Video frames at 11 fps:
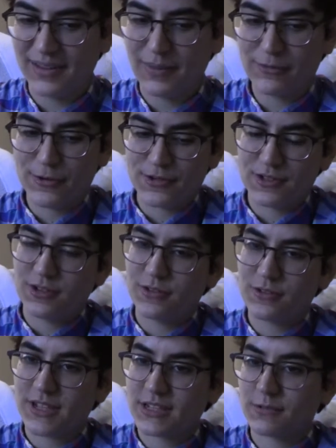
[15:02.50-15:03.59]
get my first
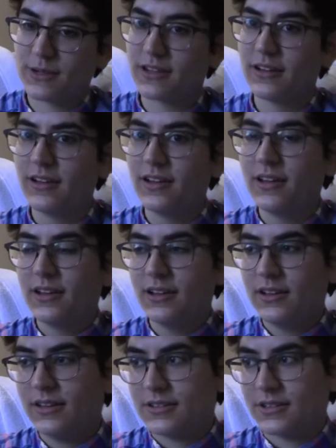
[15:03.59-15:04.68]
dose last week.
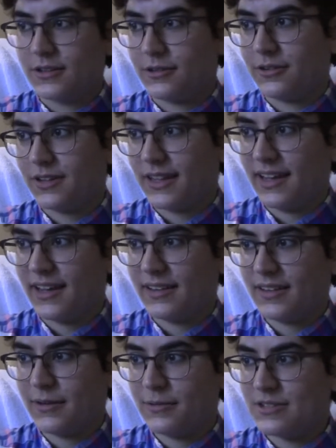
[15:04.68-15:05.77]
So yeah,
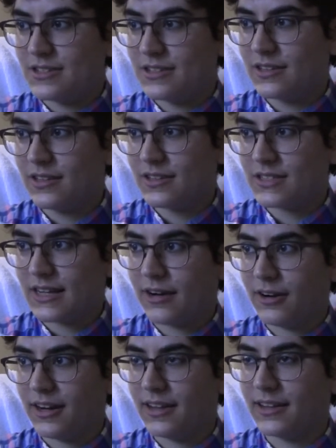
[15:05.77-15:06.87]
that was
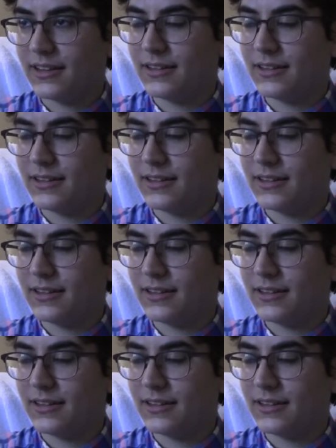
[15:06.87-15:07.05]
scary.